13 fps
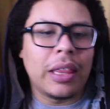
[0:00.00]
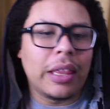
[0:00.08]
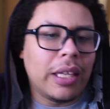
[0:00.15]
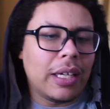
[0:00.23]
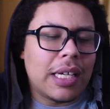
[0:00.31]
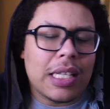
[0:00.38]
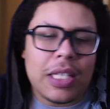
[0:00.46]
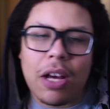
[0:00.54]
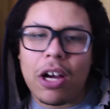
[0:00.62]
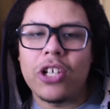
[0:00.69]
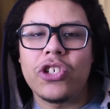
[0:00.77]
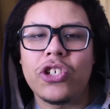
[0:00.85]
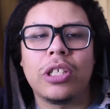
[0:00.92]

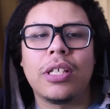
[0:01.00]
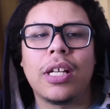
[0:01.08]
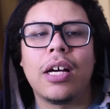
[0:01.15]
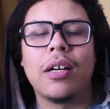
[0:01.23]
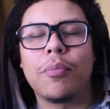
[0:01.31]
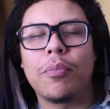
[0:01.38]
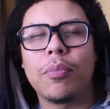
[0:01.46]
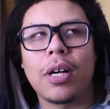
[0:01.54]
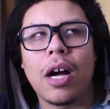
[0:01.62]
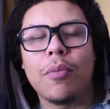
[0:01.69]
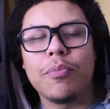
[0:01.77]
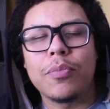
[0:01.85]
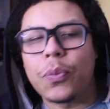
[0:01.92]
exhaustion that
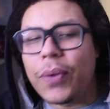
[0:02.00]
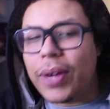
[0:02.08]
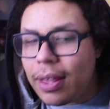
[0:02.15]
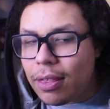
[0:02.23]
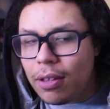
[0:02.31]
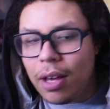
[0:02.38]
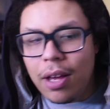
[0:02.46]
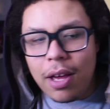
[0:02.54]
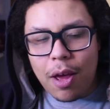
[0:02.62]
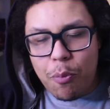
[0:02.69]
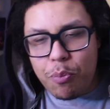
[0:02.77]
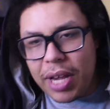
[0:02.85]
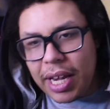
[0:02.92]
comes with
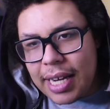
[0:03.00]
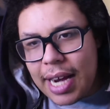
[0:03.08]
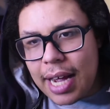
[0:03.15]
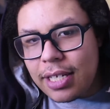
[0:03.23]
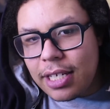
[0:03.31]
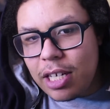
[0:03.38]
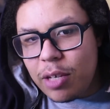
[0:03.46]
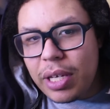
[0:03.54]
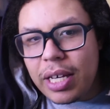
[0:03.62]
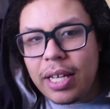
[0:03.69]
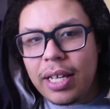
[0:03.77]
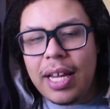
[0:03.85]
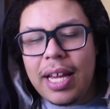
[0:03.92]
being in academia.
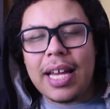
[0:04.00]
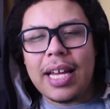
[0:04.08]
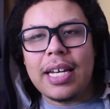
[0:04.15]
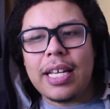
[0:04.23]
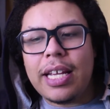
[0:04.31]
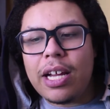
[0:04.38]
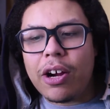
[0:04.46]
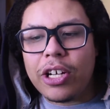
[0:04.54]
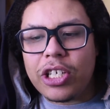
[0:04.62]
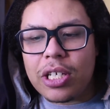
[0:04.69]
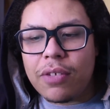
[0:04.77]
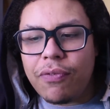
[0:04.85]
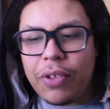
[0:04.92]
And here it just
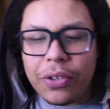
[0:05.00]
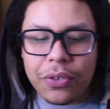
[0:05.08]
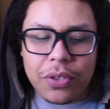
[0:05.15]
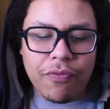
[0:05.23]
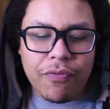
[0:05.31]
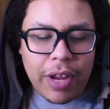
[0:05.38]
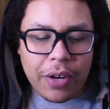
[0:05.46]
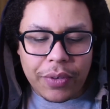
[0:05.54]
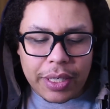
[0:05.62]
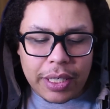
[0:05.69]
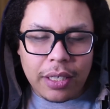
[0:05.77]
feels very